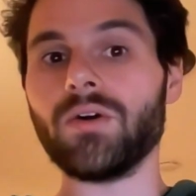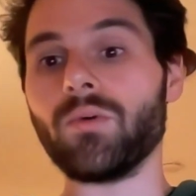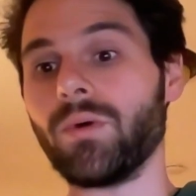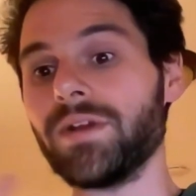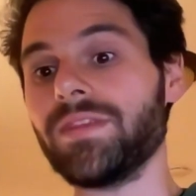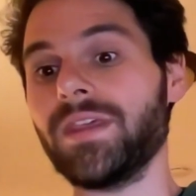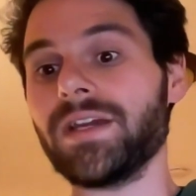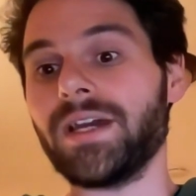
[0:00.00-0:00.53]

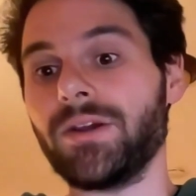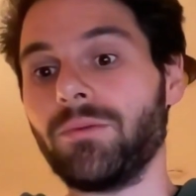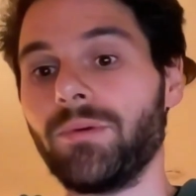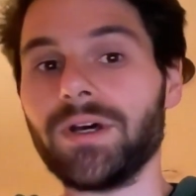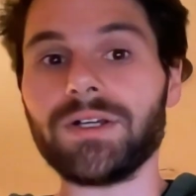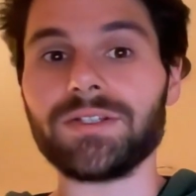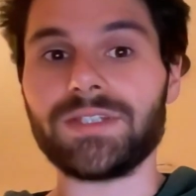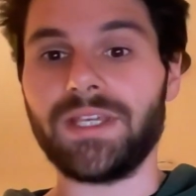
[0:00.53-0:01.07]
One thing I
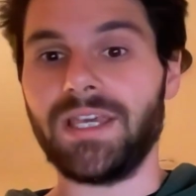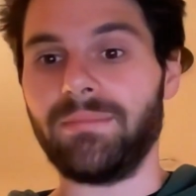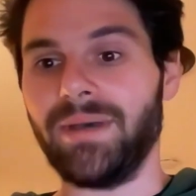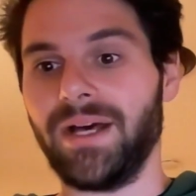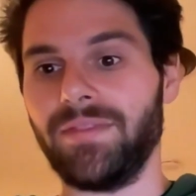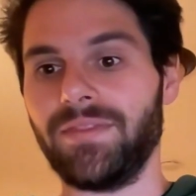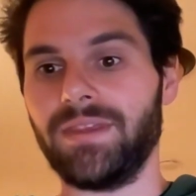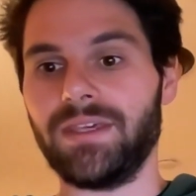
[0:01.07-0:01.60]
will say
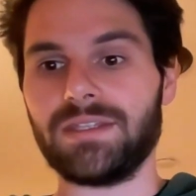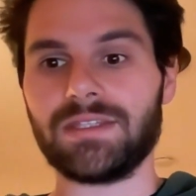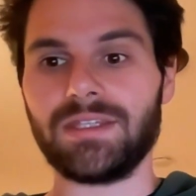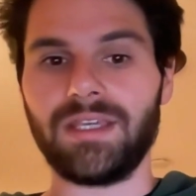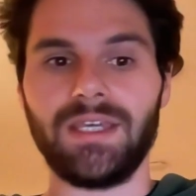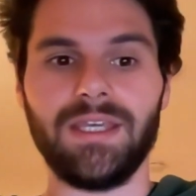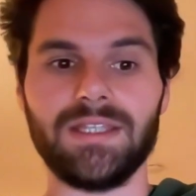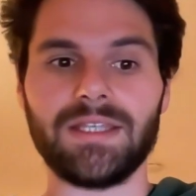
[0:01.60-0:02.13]
about this
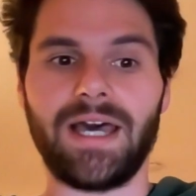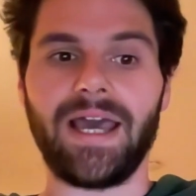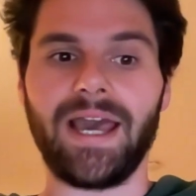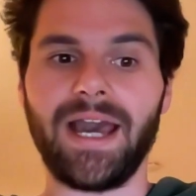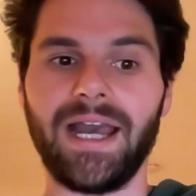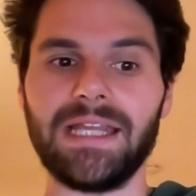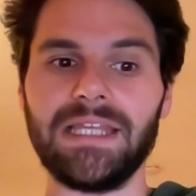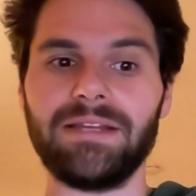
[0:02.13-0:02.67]
is I
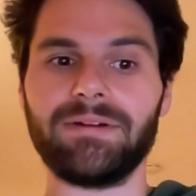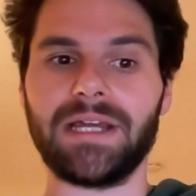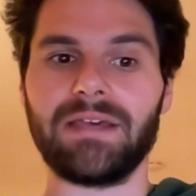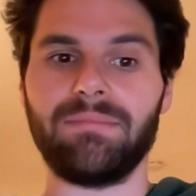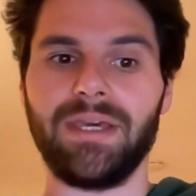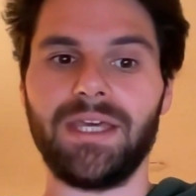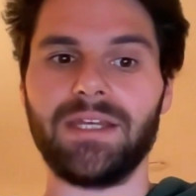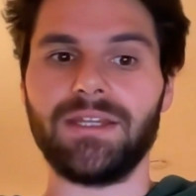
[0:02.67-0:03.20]
highly
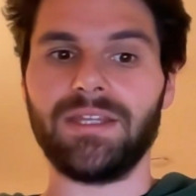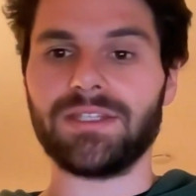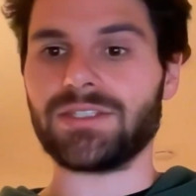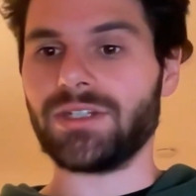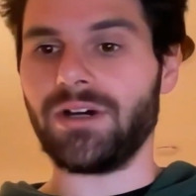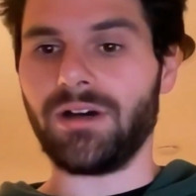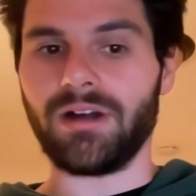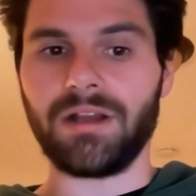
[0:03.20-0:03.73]
recommend this
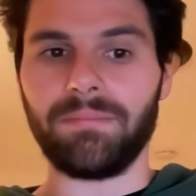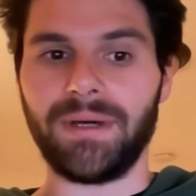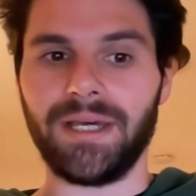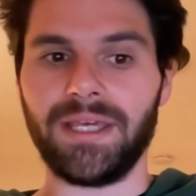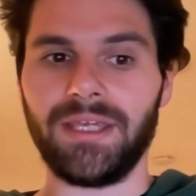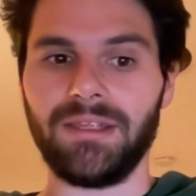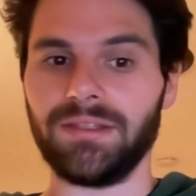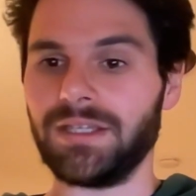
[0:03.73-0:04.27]
talk by
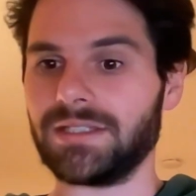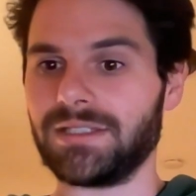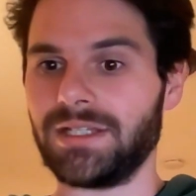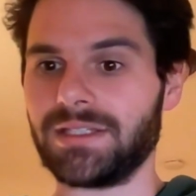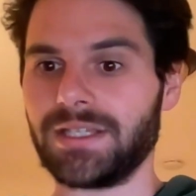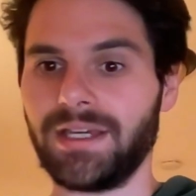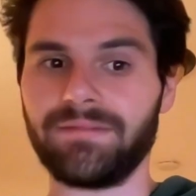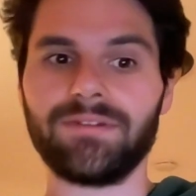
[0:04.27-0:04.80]
Ilya
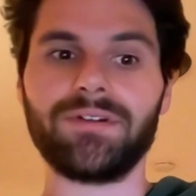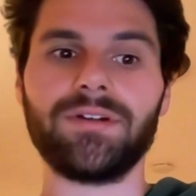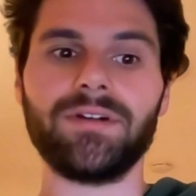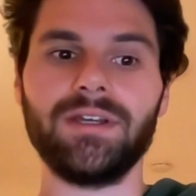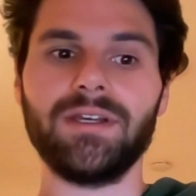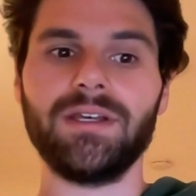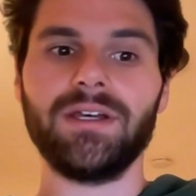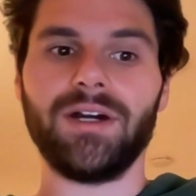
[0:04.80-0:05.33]
Sutskever,
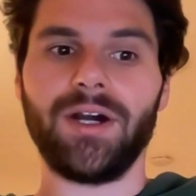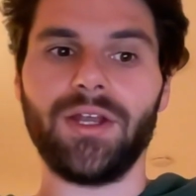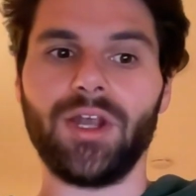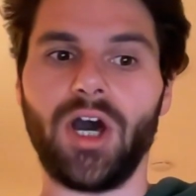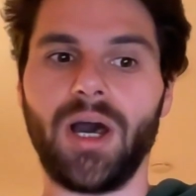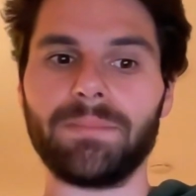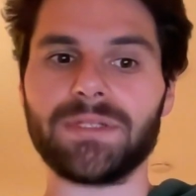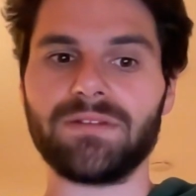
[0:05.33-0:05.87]
An
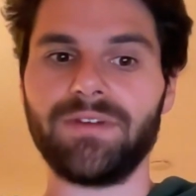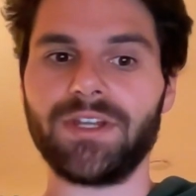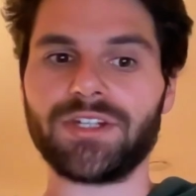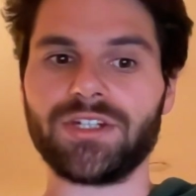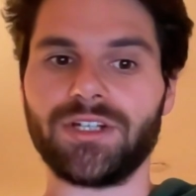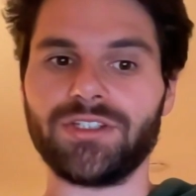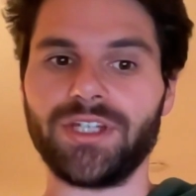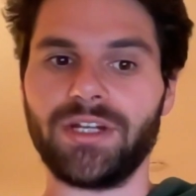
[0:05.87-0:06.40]

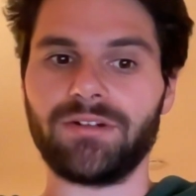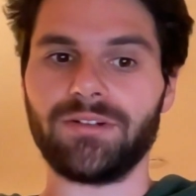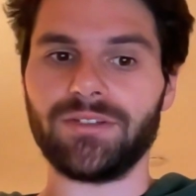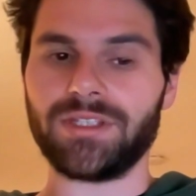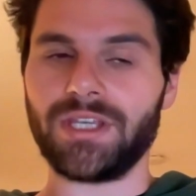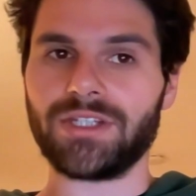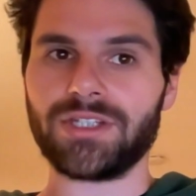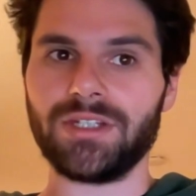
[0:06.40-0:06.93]
Observation on
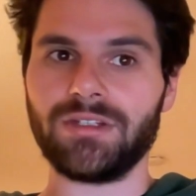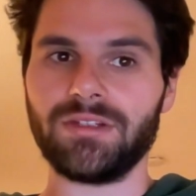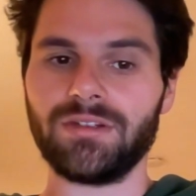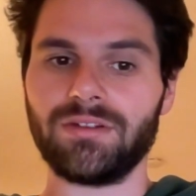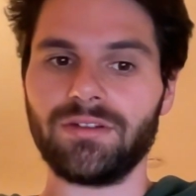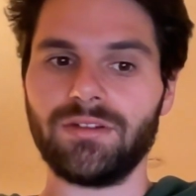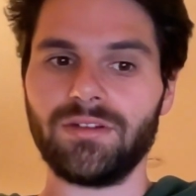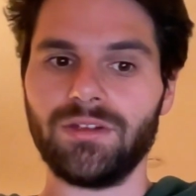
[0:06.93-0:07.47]
Generalization,
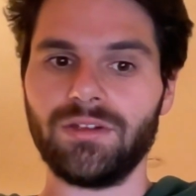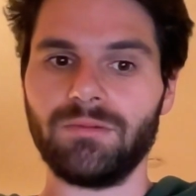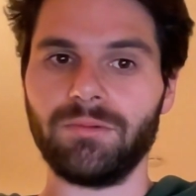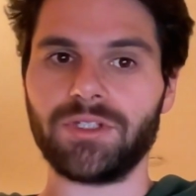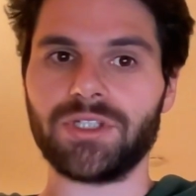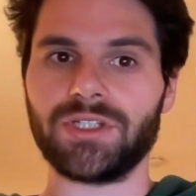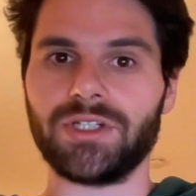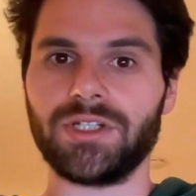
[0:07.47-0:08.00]

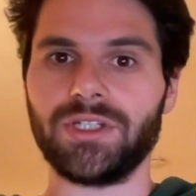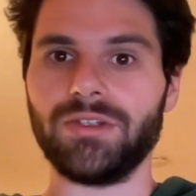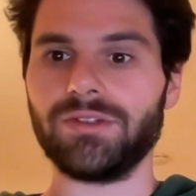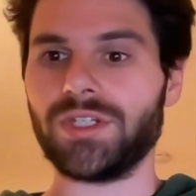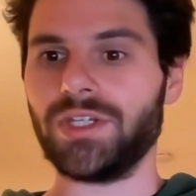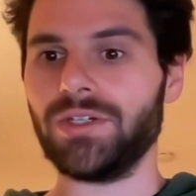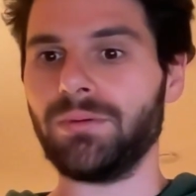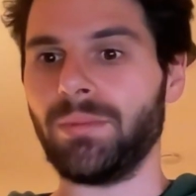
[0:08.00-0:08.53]
which is on
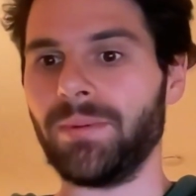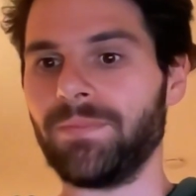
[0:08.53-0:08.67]
YouTube,